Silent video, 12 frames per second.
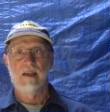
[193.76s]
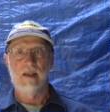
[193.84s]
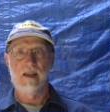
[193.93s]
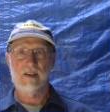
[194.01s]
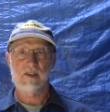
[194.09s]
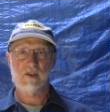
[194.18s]

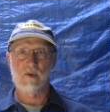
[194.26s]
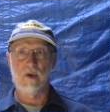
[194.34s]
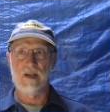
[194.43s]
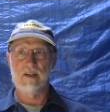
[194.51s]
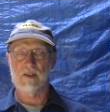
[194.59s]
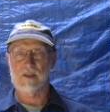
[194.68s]
it's
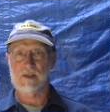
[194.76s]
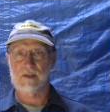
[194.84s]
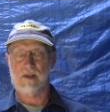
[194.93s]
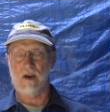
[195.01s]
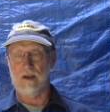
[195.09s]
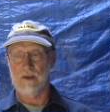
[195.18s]
going to
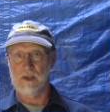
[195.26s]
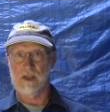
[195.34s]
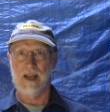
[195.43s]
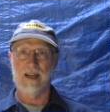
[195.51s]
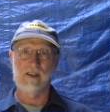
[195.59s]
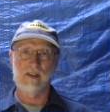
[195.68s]
start
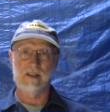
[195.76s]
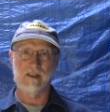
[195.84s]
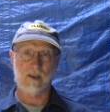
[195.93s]
changing